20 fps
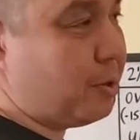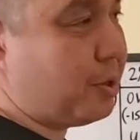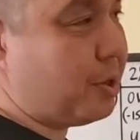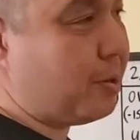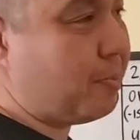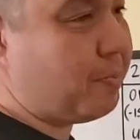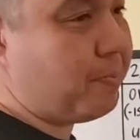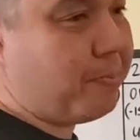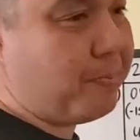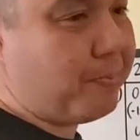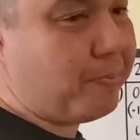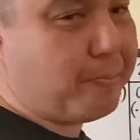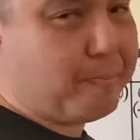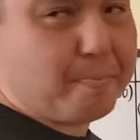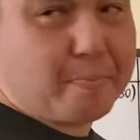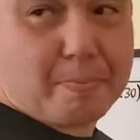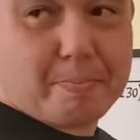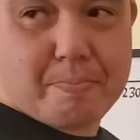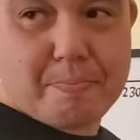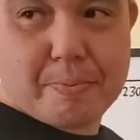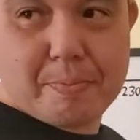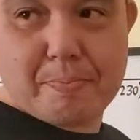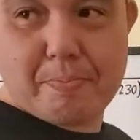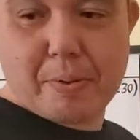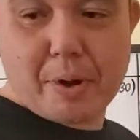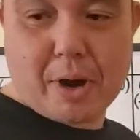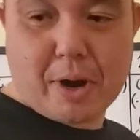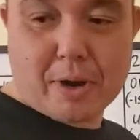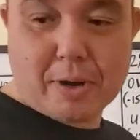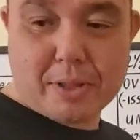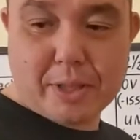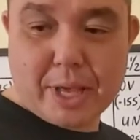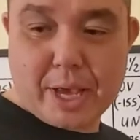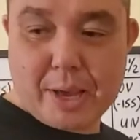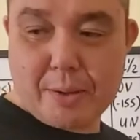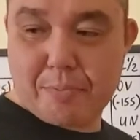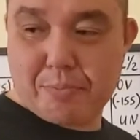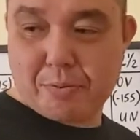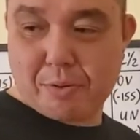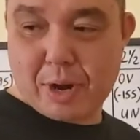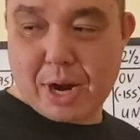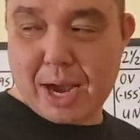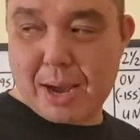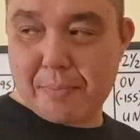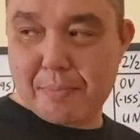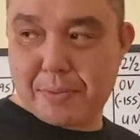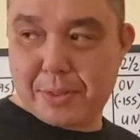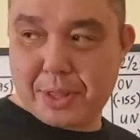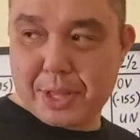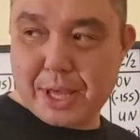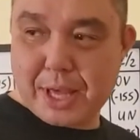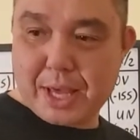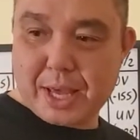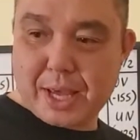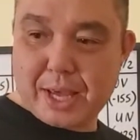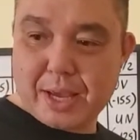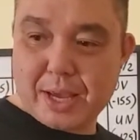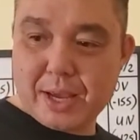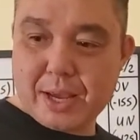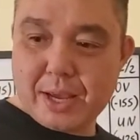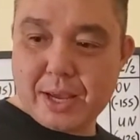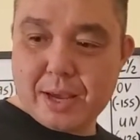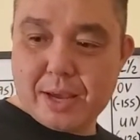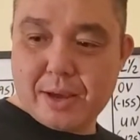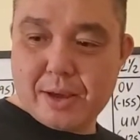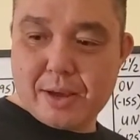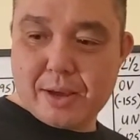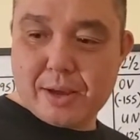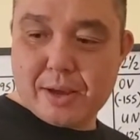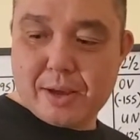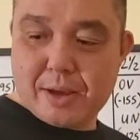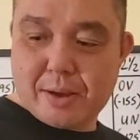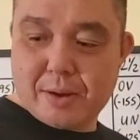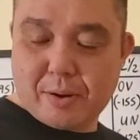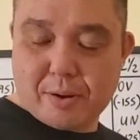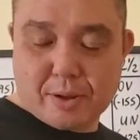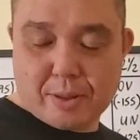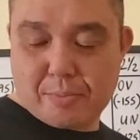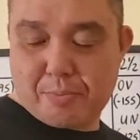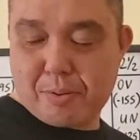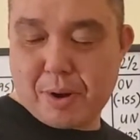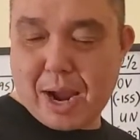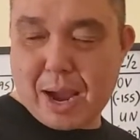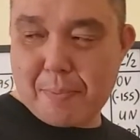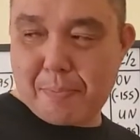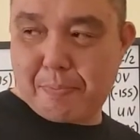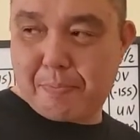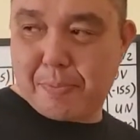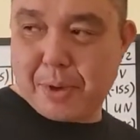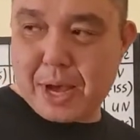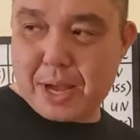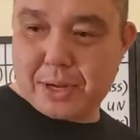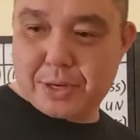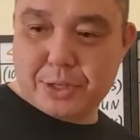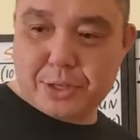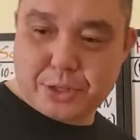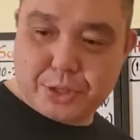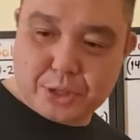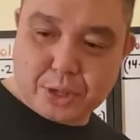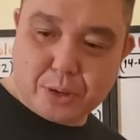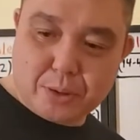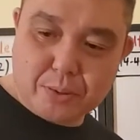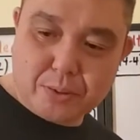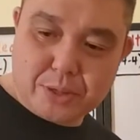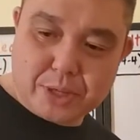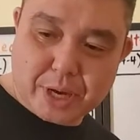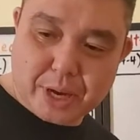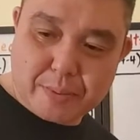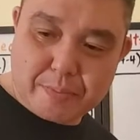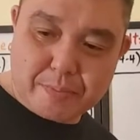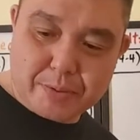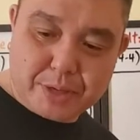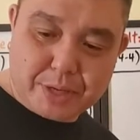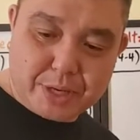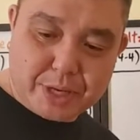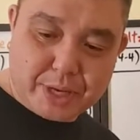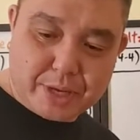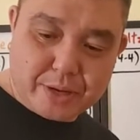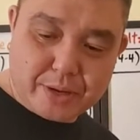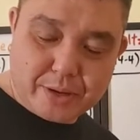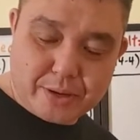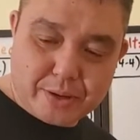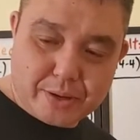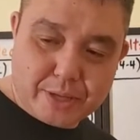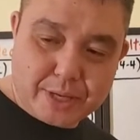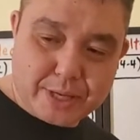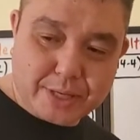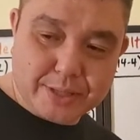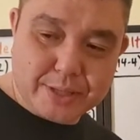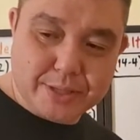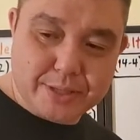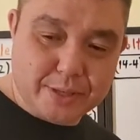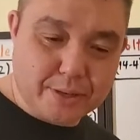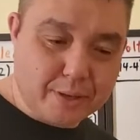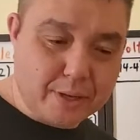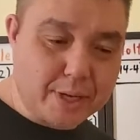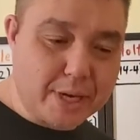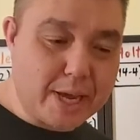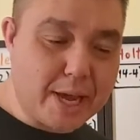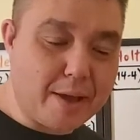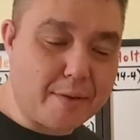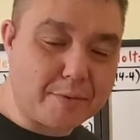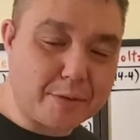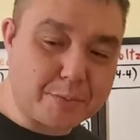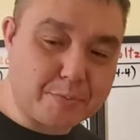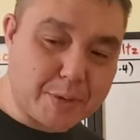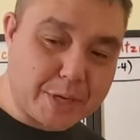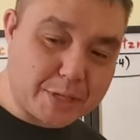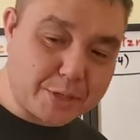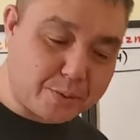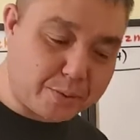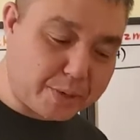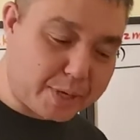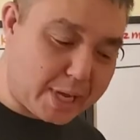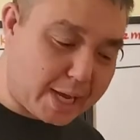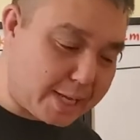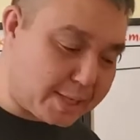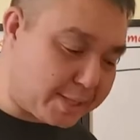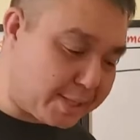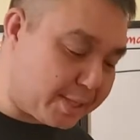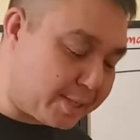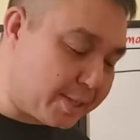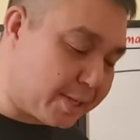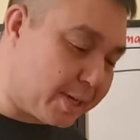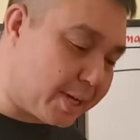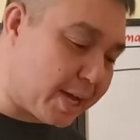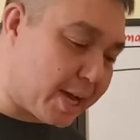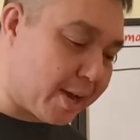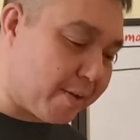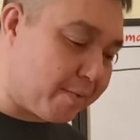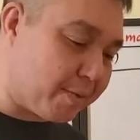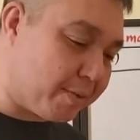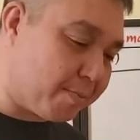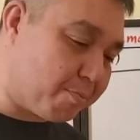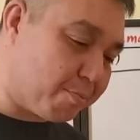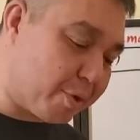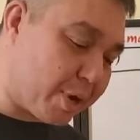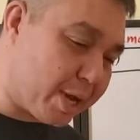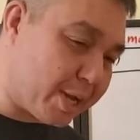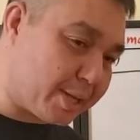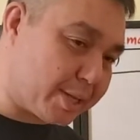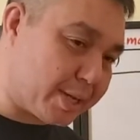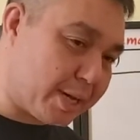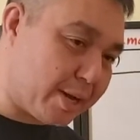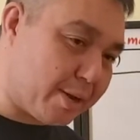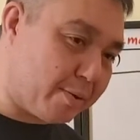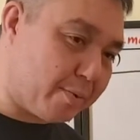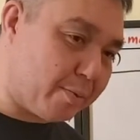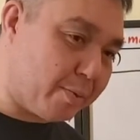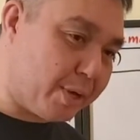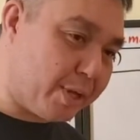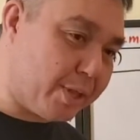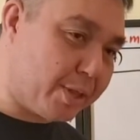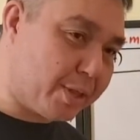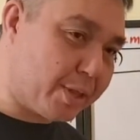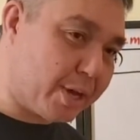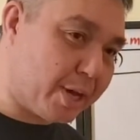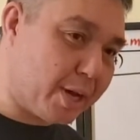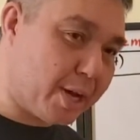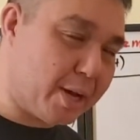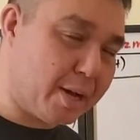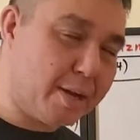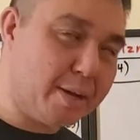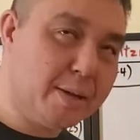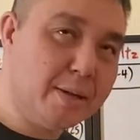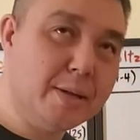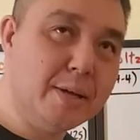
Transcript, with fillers: the parlay prop thing or the prop bet show type of deal. He's still going to have special guests. He's going to have a breakdown with uh,